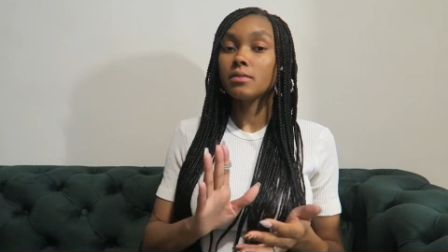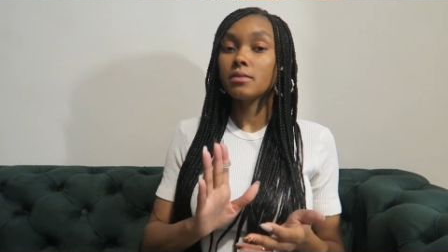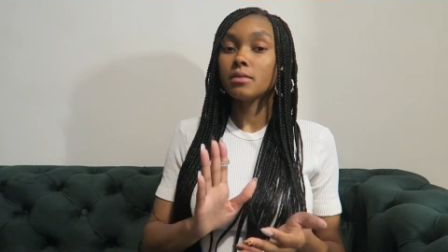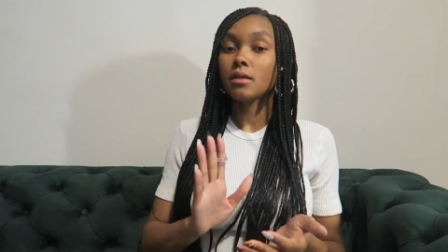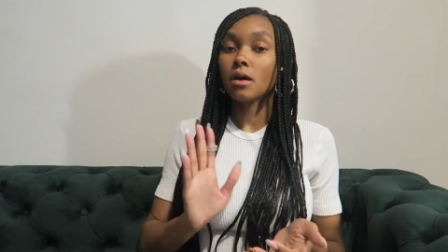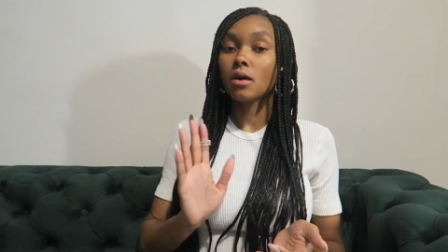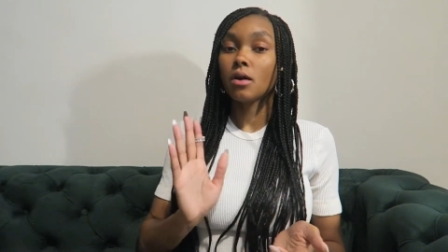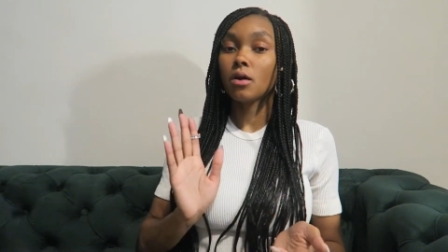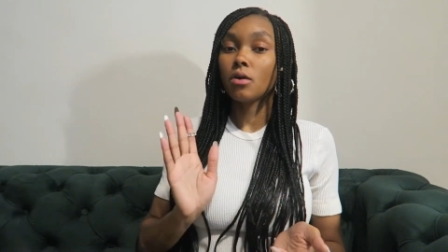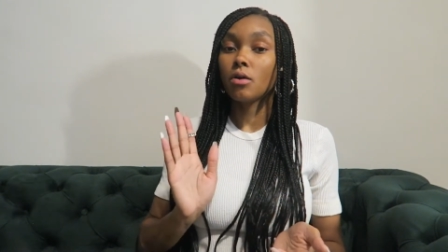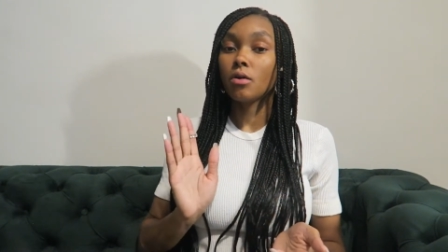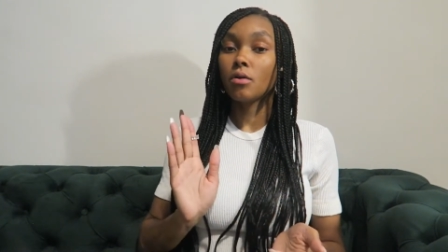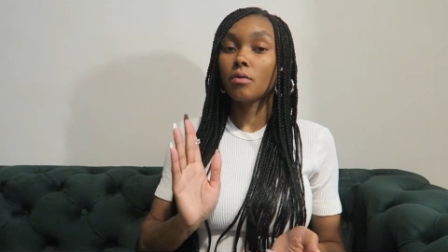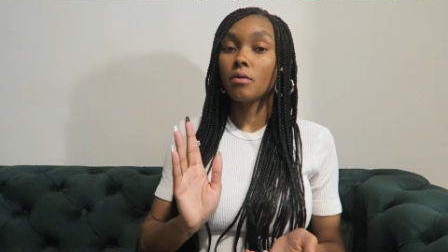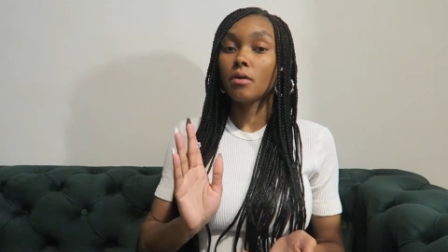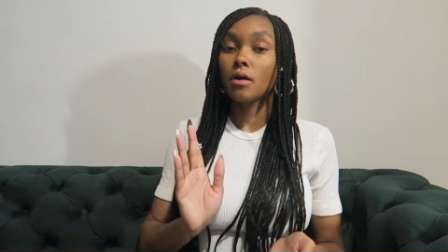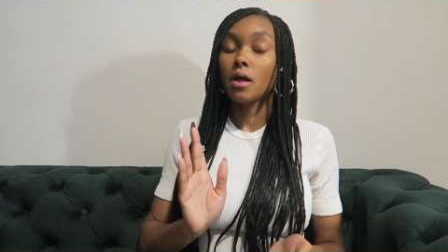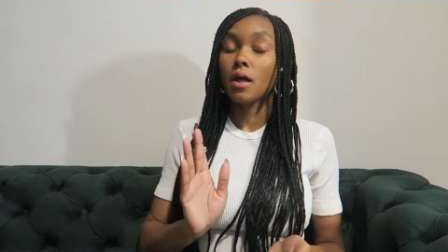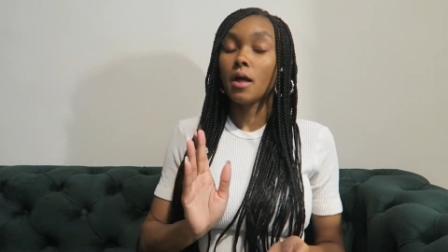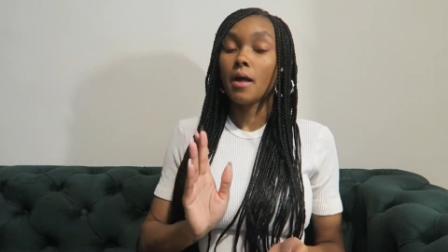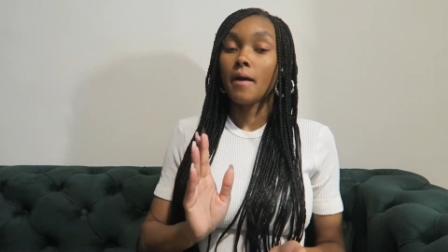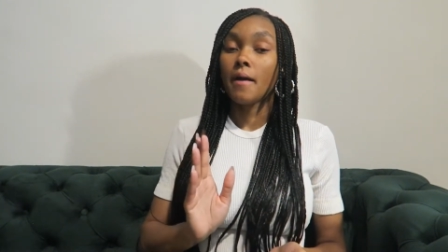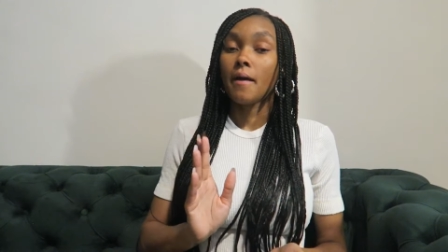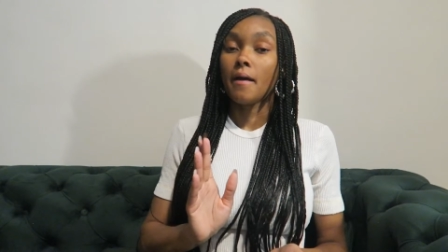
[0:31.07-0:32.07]
So
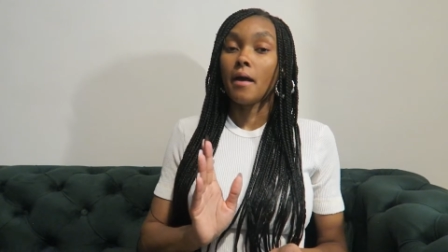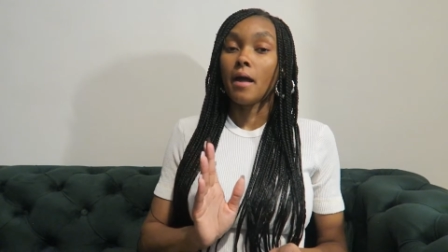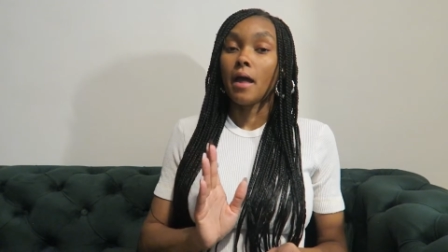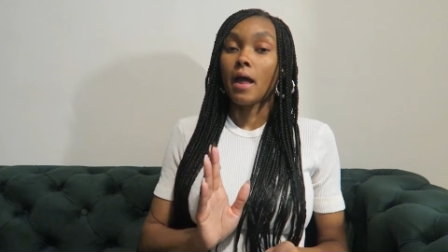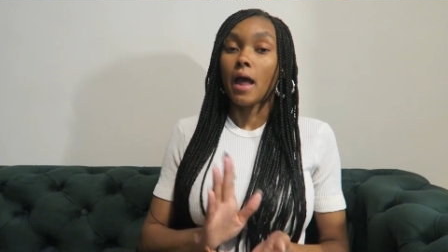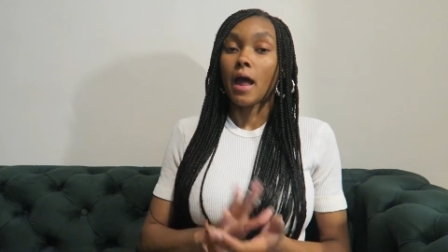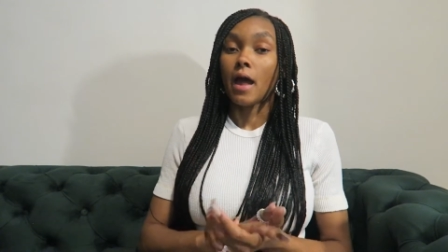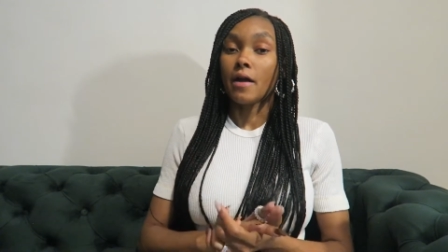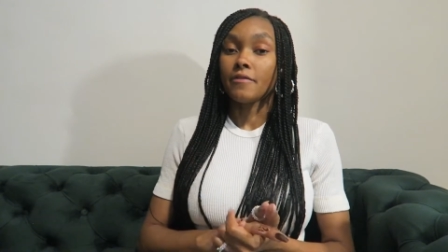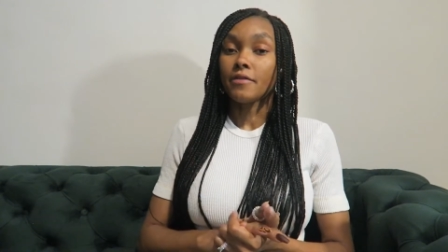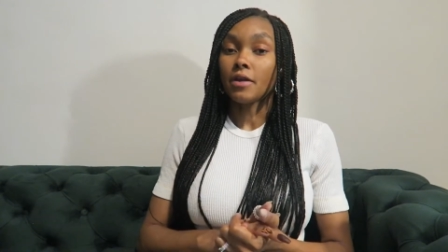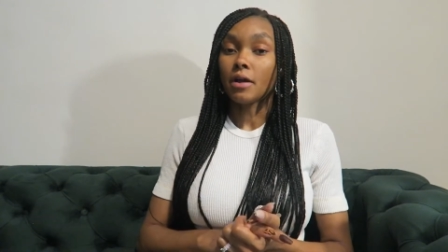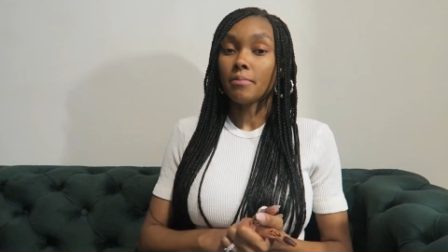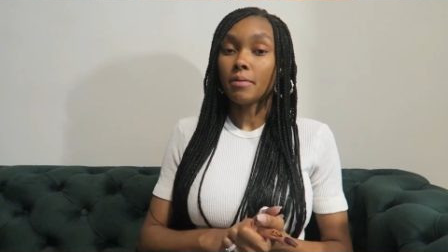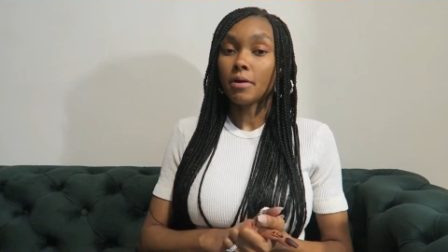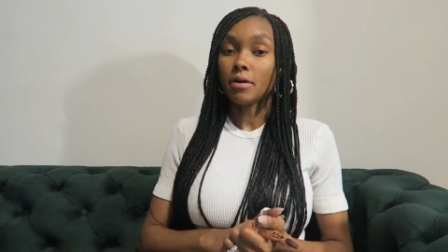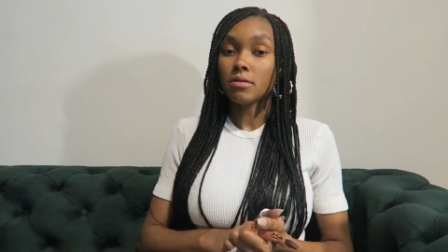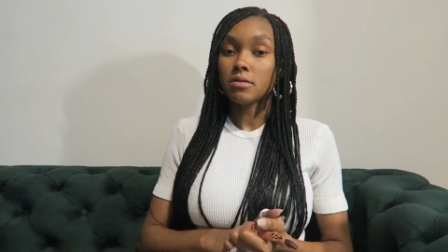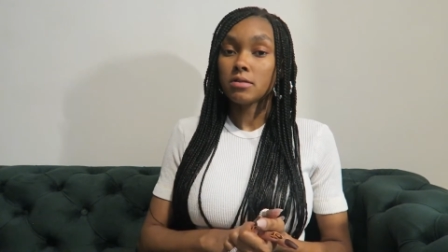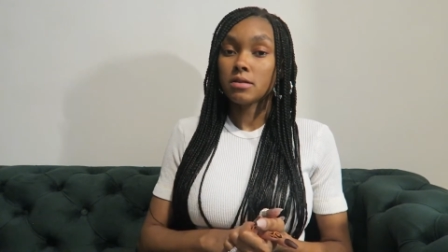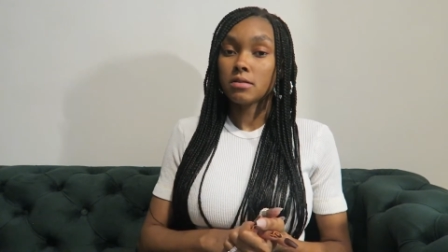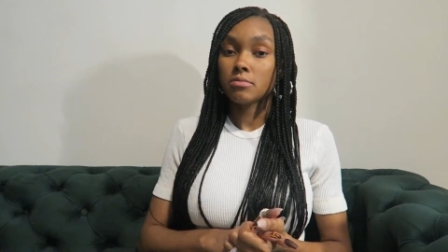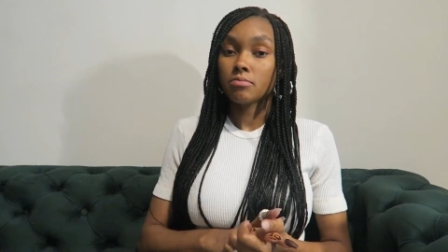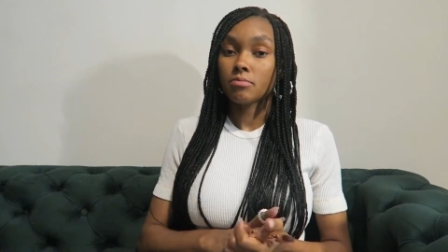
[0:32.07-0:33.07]
after I
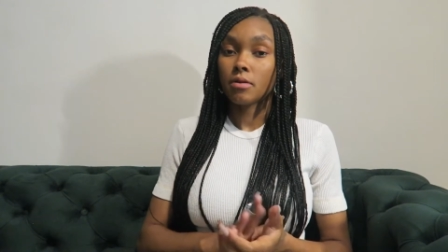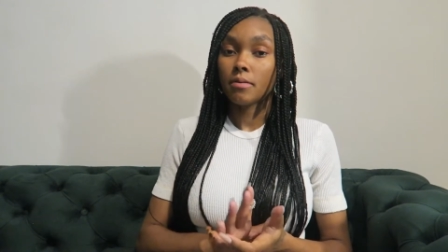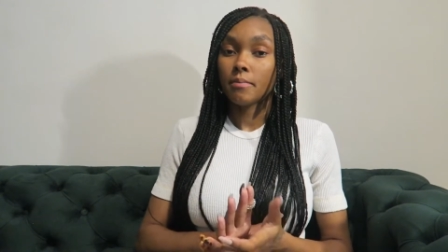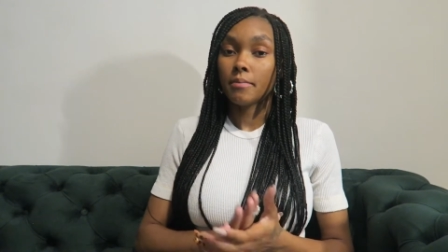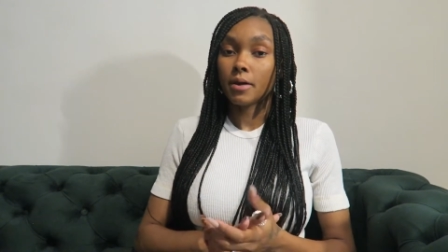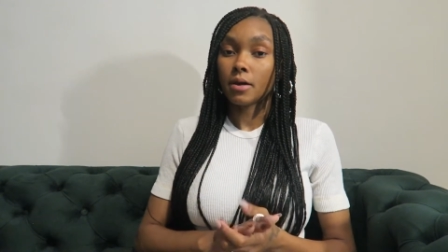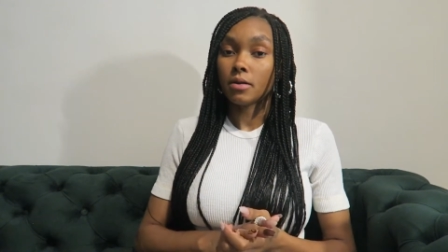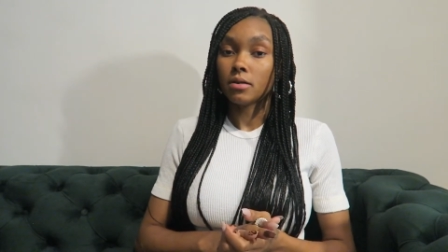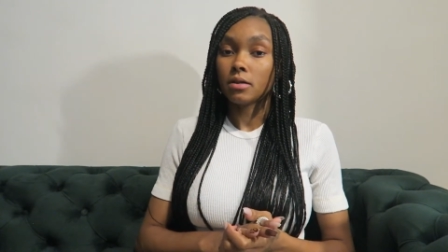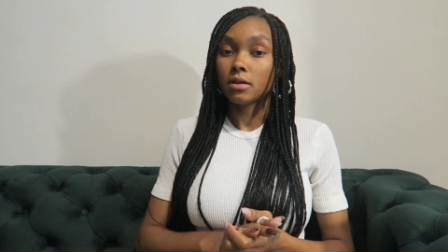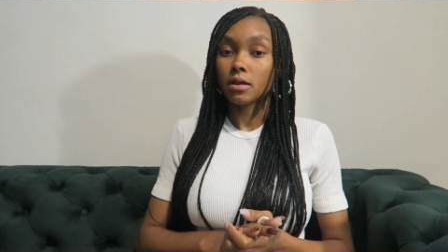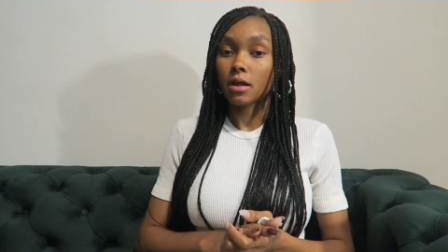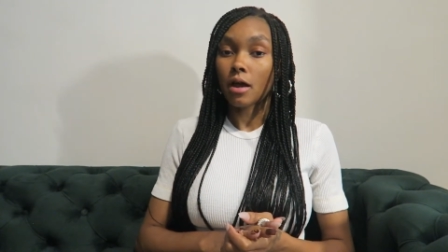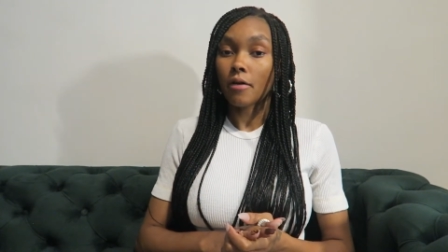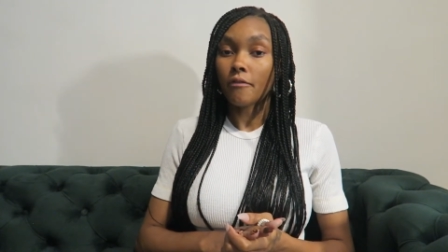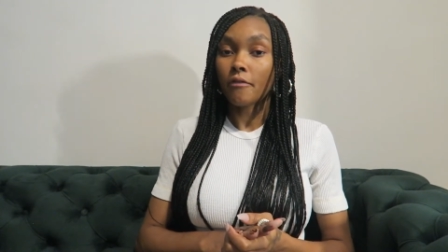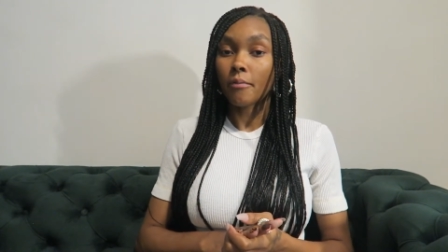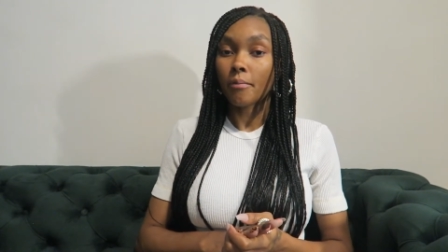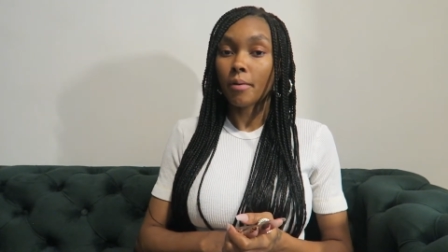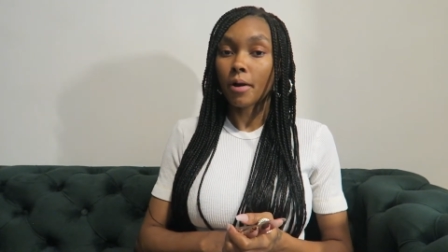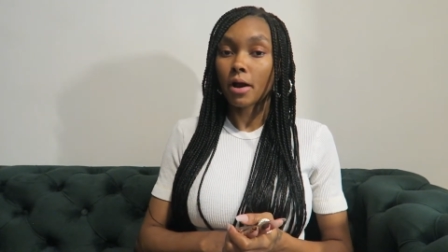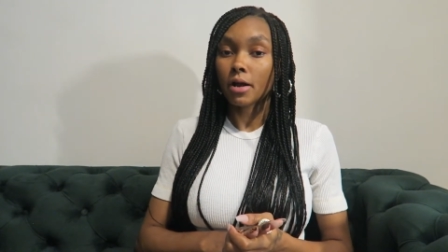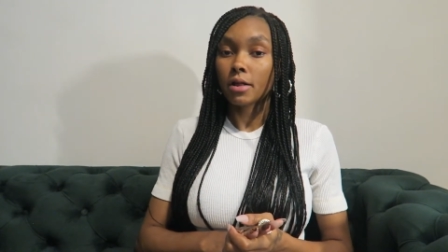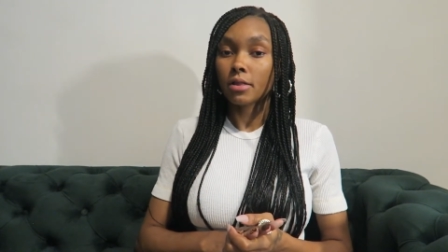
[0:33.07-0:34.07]
post this one, be on the lookout
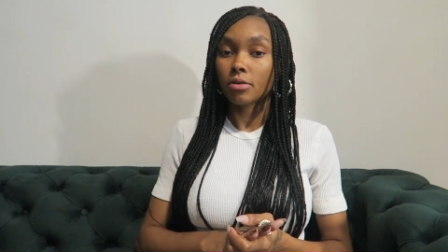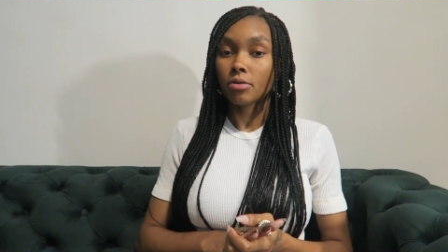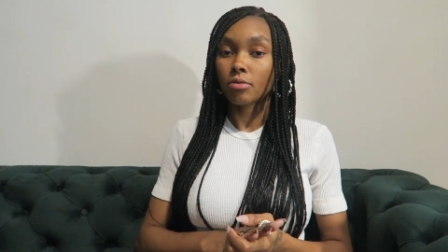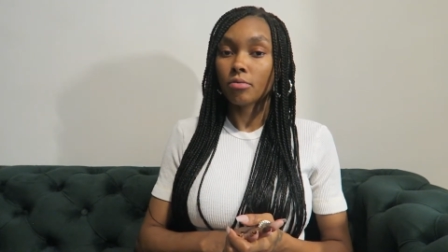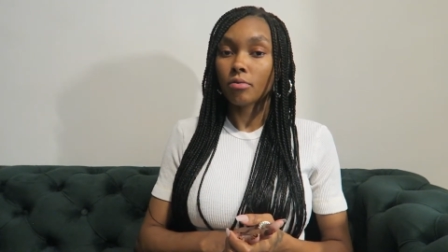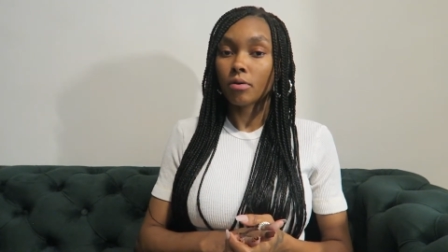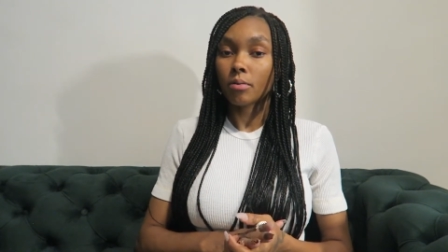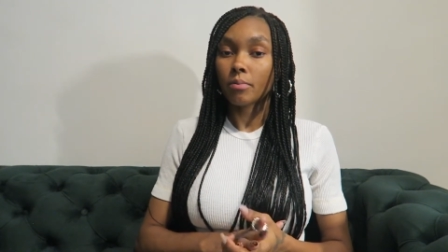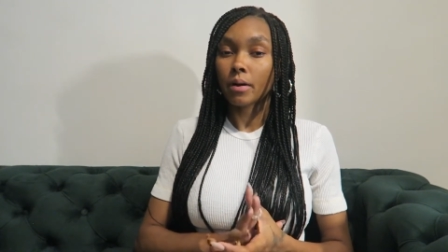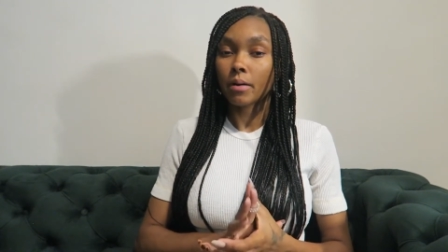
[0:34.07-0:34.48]
for part two.